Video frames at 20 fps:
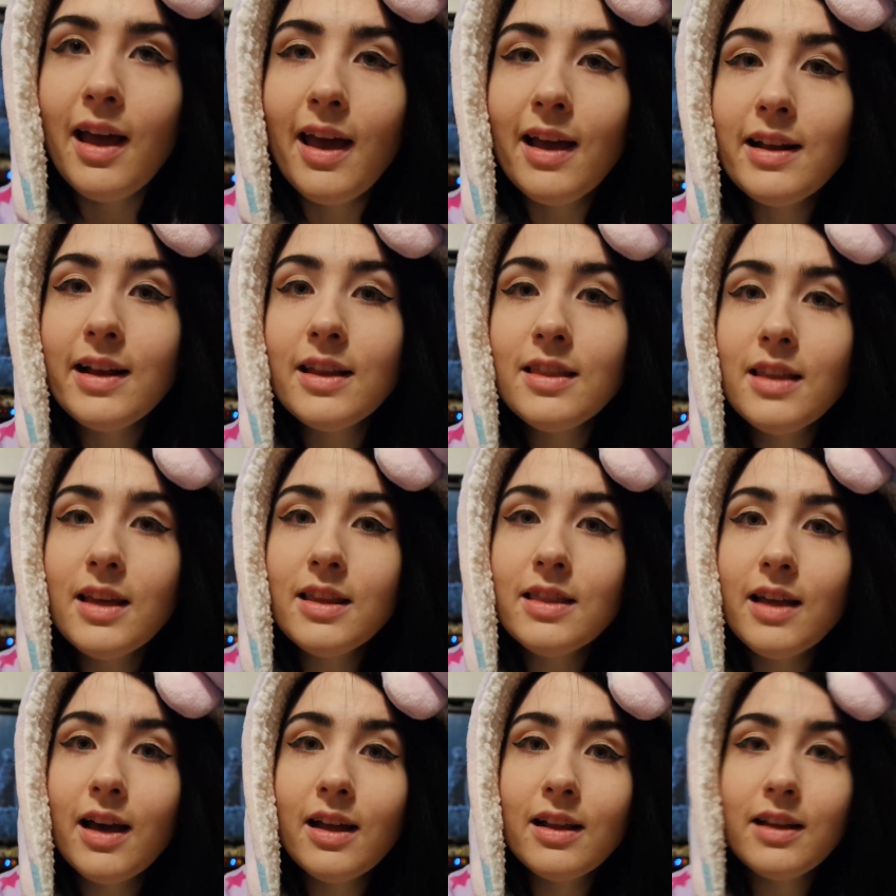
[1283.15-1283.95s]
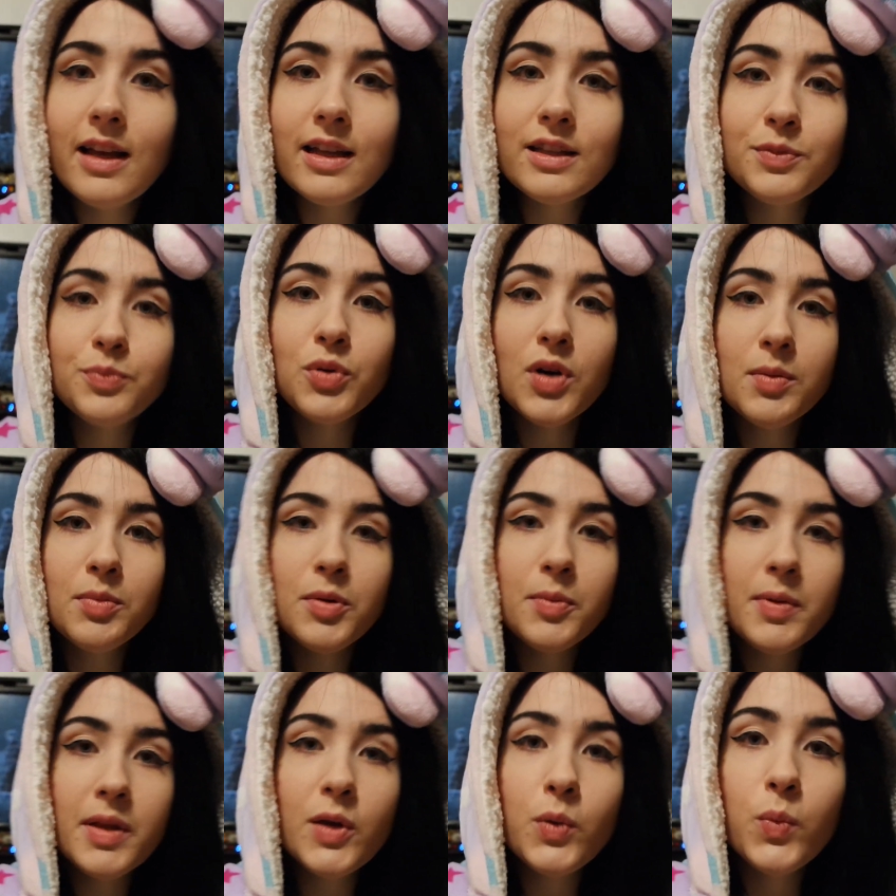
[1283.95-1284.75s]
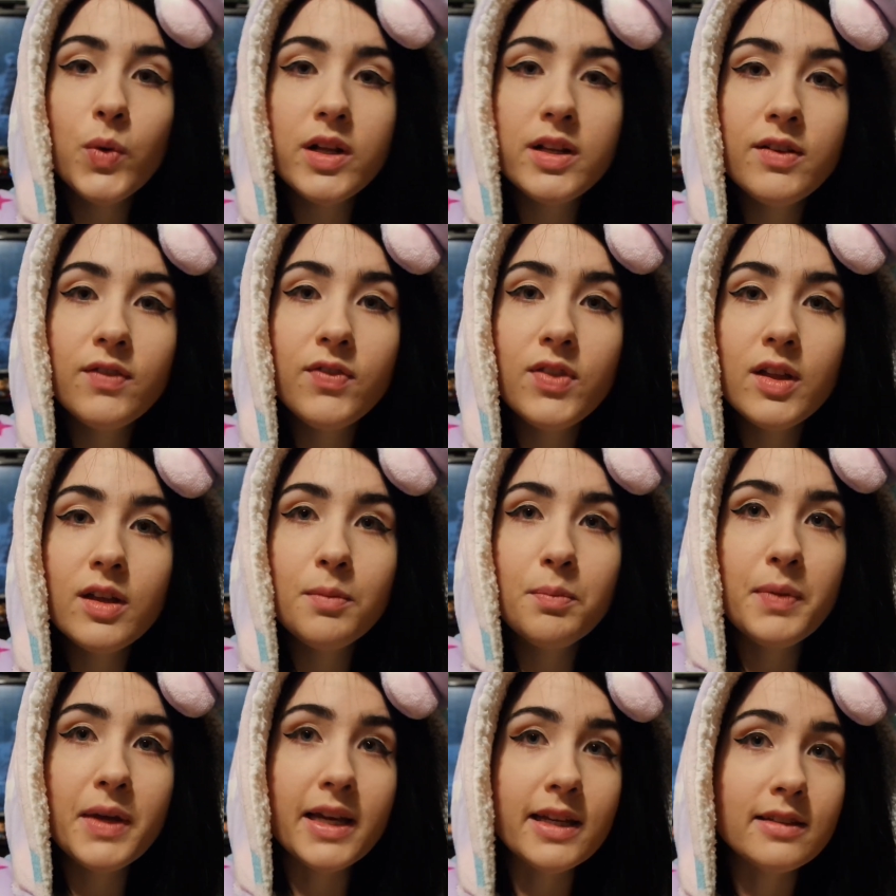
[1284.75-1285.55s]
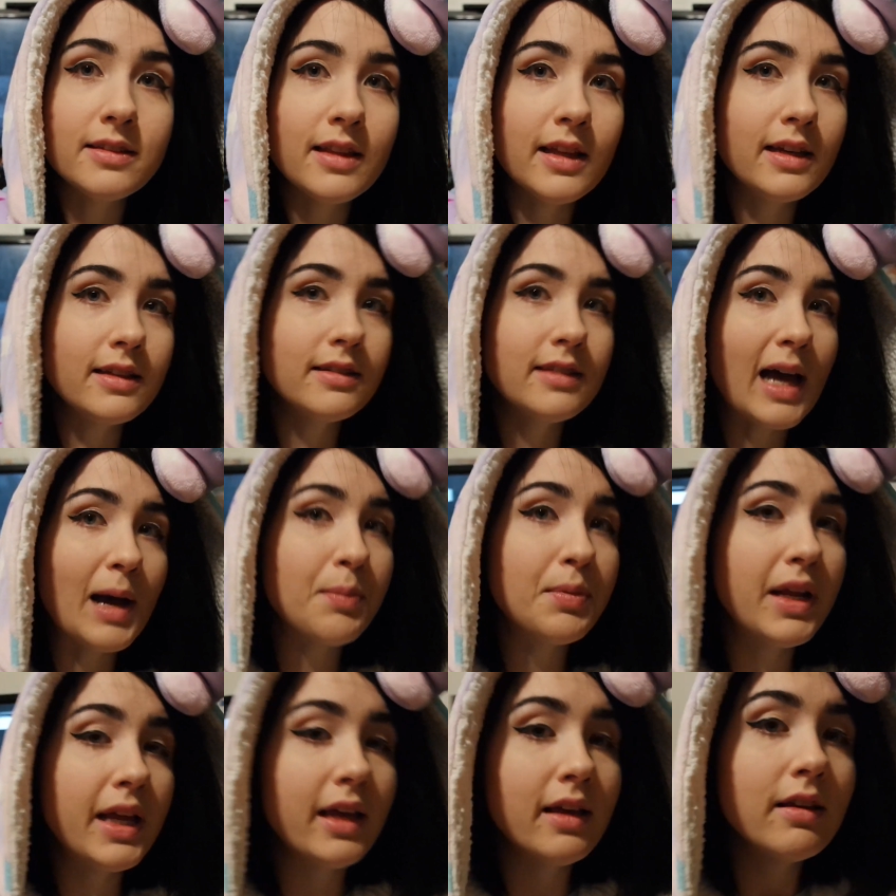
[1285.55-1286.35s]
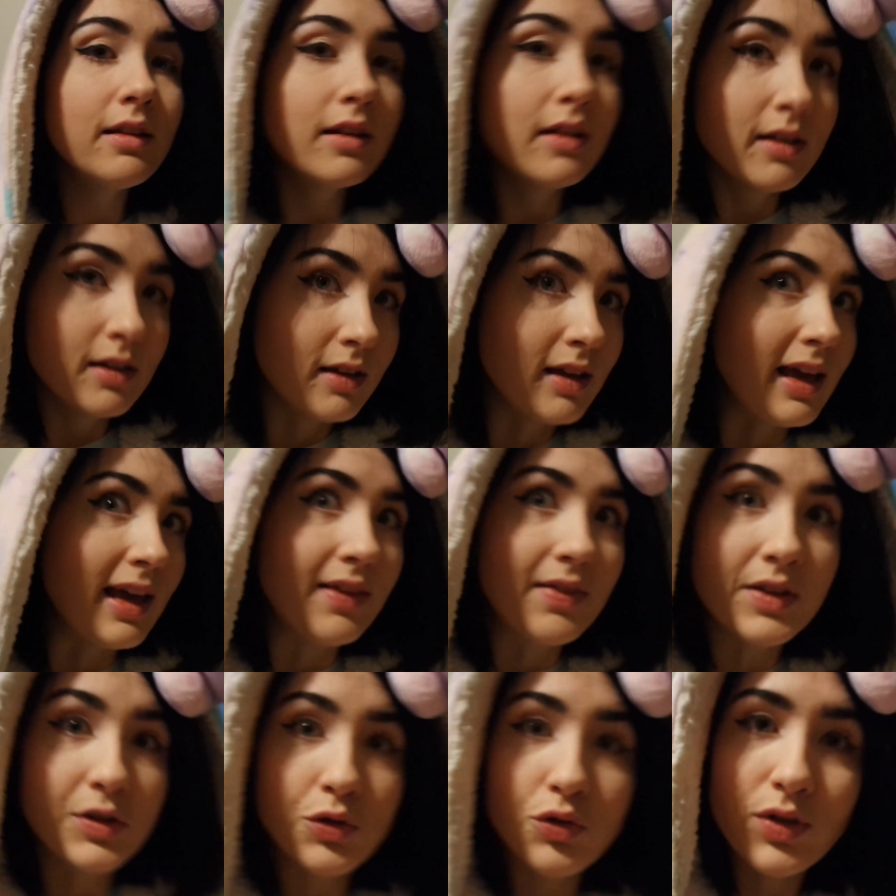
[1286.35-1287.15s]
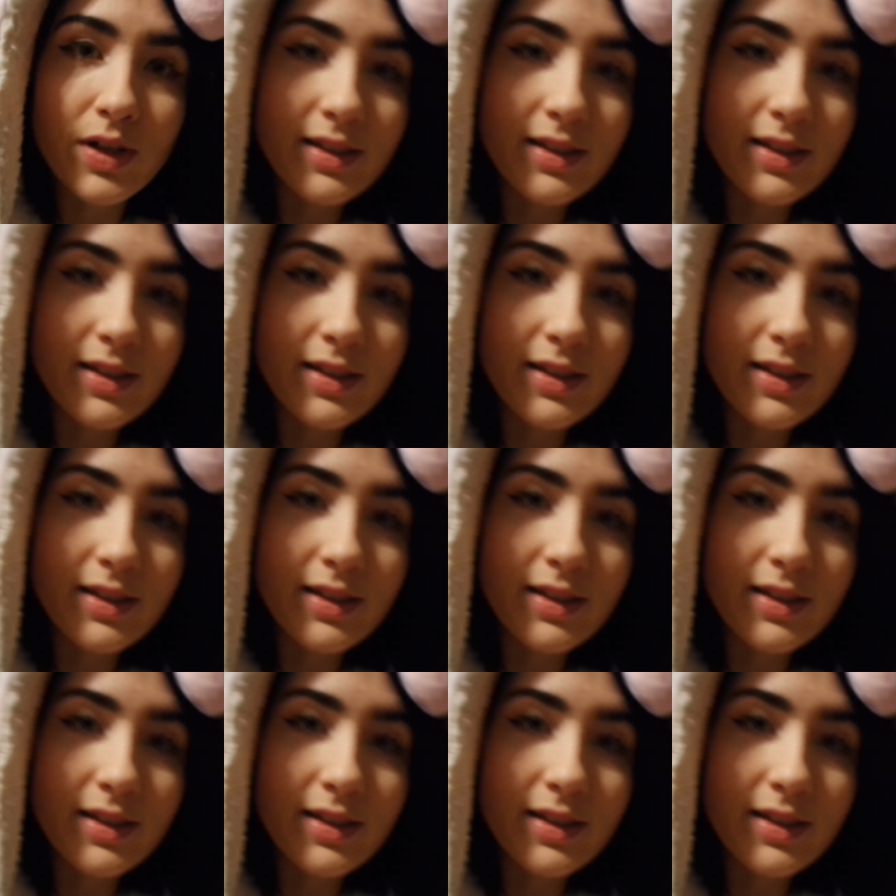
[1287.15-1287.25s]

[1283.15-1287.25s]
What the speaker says: and I think that it's probably one of the biggest things happening in this